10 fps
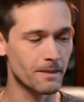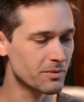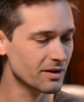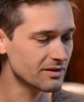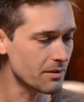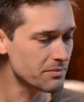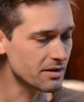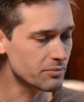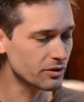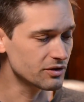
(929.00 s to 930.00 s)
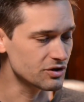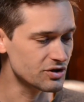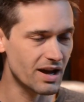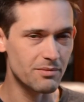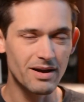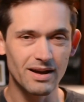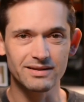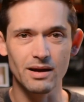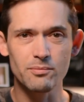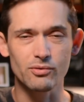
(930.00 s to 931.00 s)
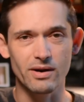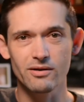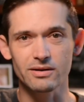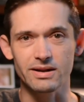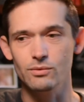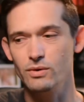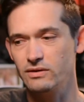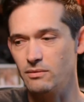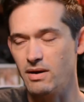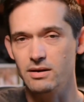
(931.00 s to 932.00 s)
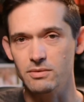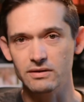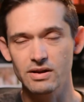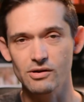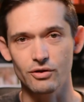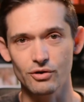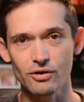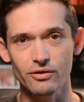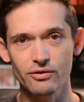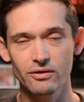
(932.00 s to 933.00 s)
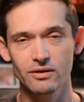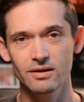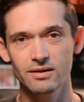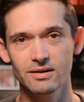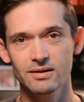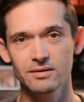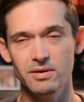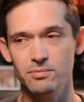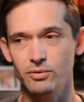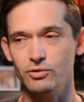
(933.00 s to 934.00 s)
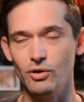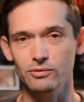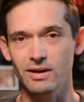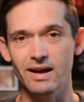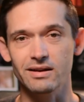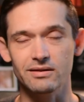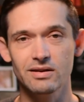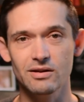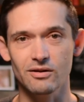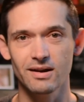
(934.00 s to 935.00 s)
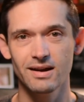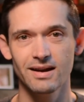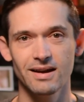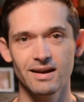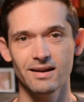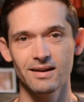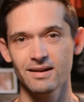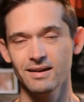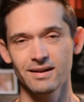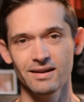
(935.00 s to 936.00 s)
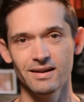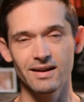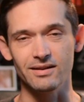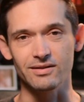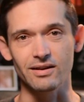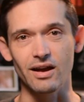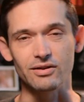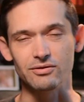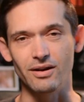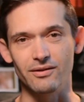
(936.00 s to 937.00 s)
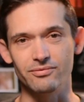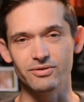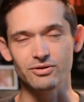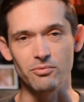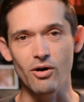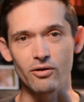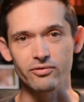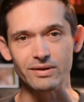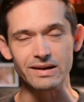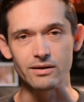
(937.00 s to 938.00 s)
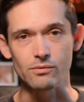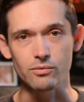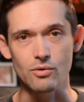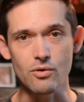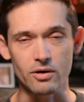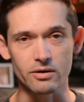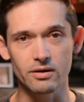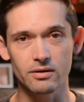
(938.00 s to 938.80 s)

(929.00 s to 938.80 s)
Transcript: Because not being put to shame temporarily with some enemies here on earth, people who don't like us here, is a, a, a small, fleeting reward.